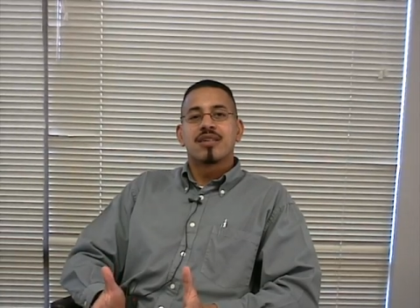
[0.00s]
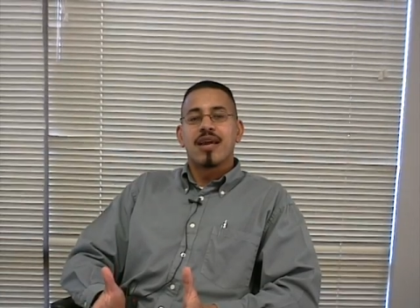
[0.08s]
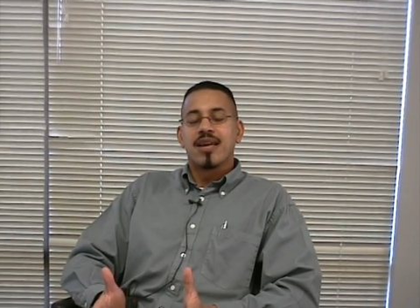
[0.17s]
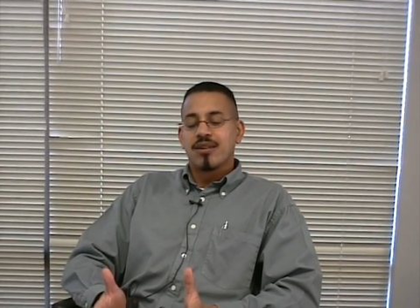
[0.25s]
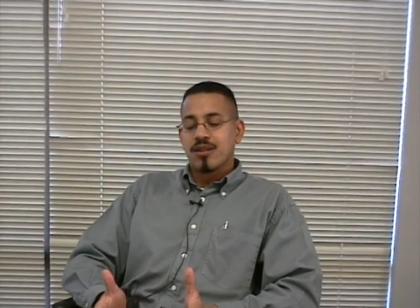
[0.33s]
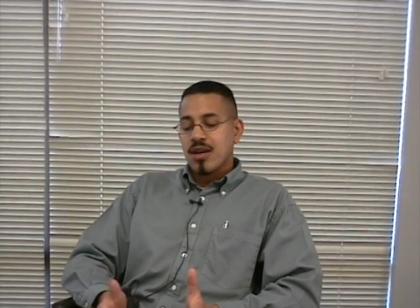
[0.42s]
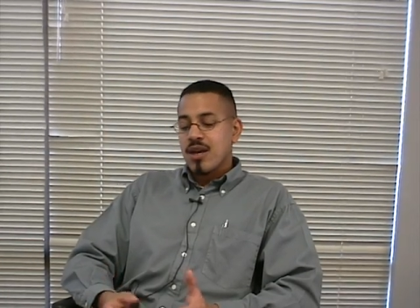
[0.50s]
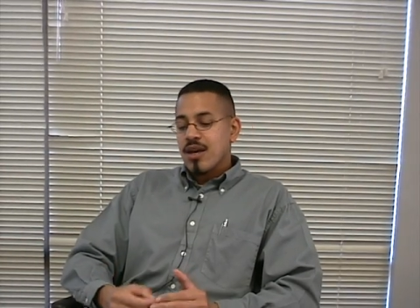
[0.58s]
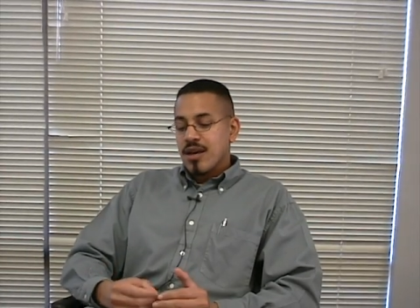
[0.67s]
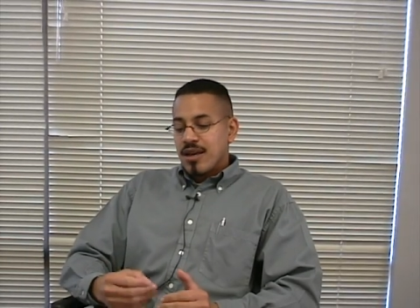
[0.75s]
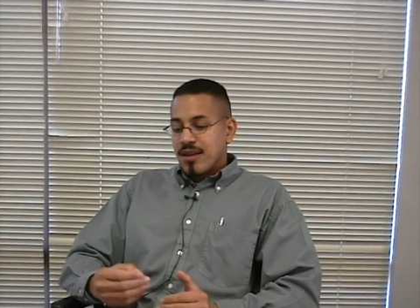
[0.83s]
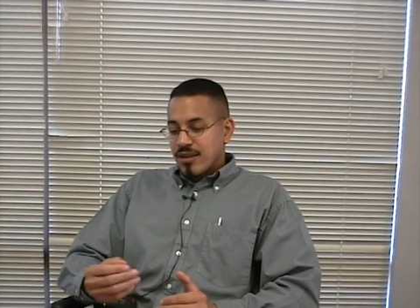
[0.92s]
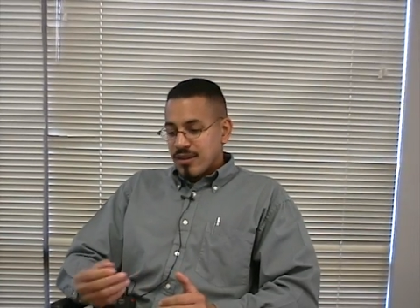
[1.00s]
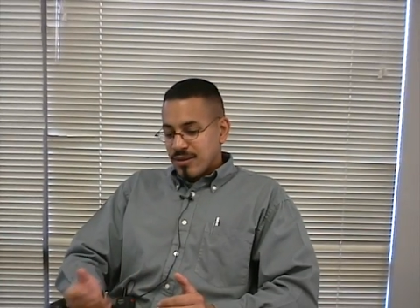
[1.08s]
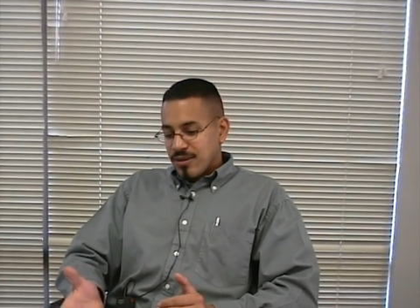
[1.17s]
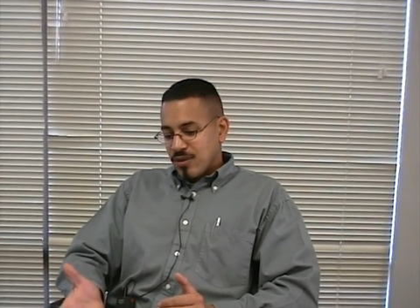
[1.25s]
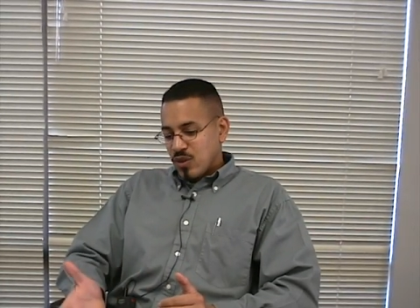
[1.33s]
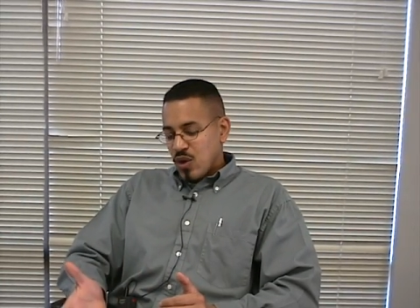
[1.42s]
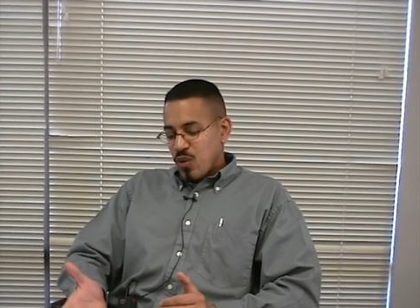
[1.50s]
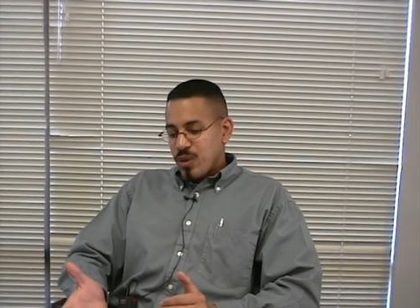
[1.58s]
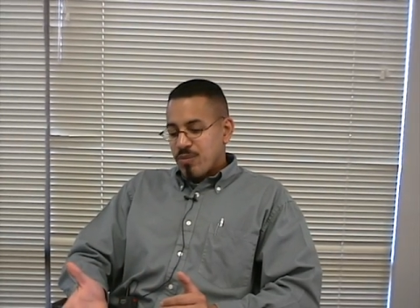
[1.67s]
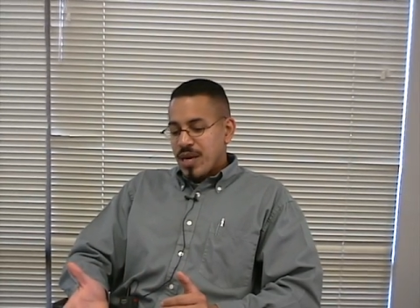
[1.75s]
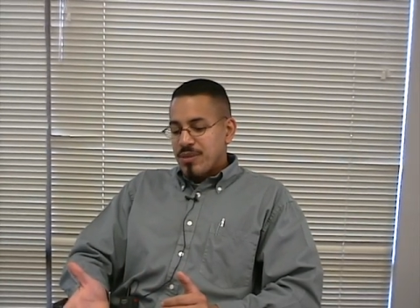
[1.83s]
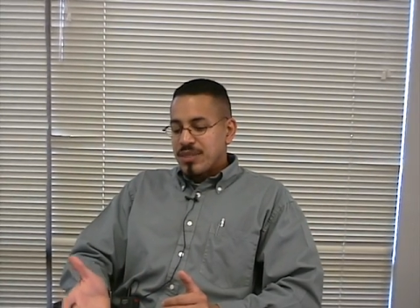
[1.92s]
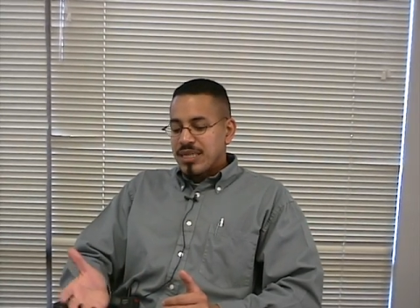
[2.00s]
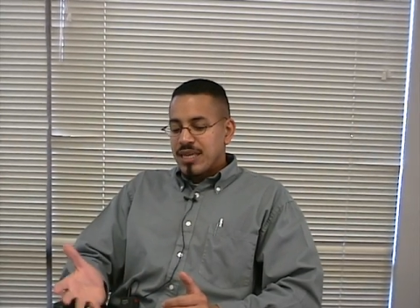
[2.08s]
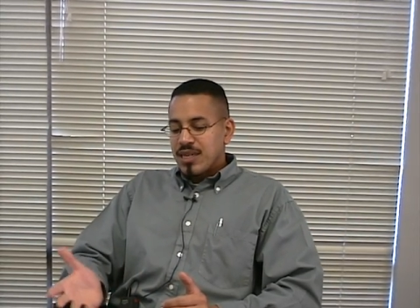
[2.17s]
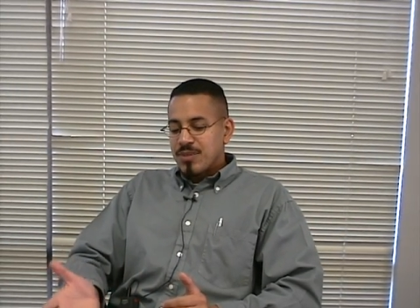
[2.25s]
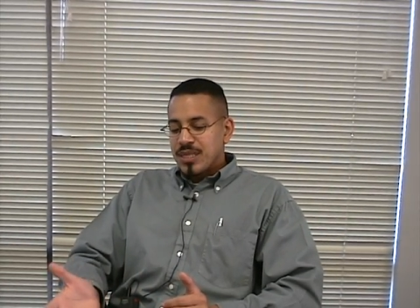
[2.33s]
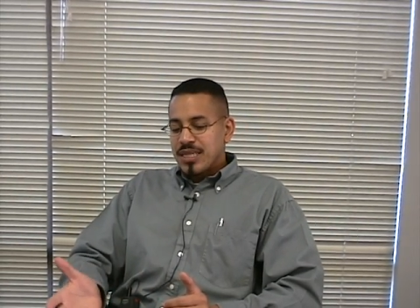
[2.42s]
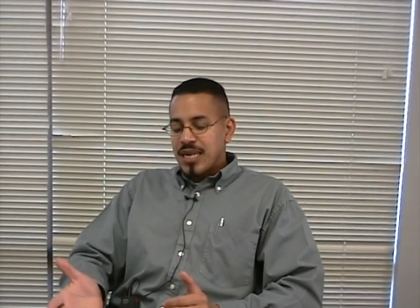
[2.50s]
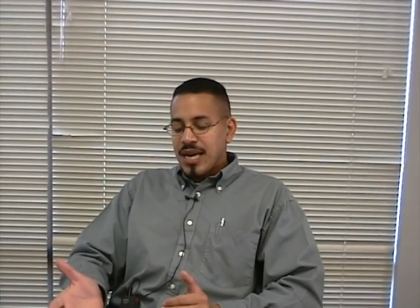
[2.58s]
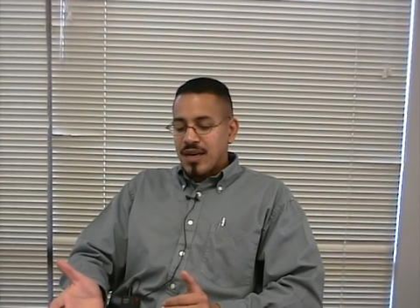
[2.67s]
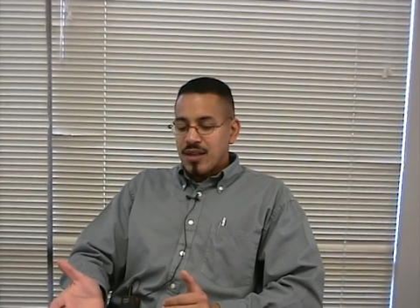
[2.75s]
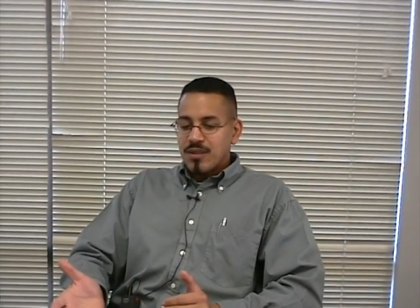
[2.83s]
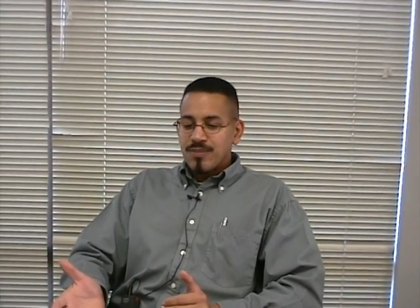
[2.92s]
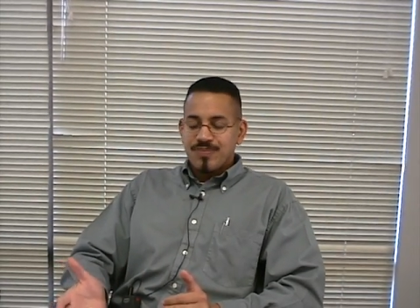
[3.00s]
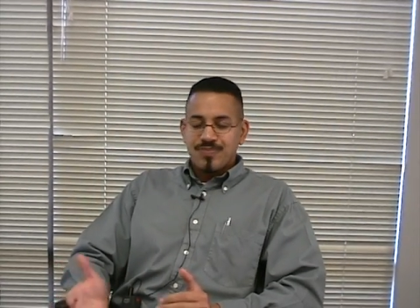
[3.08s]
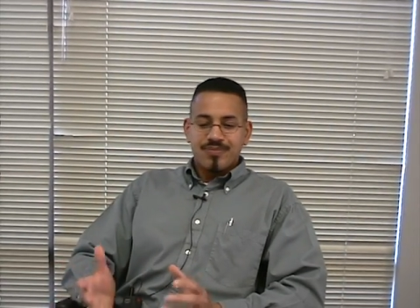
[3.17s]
And we'd be able to get them in cal.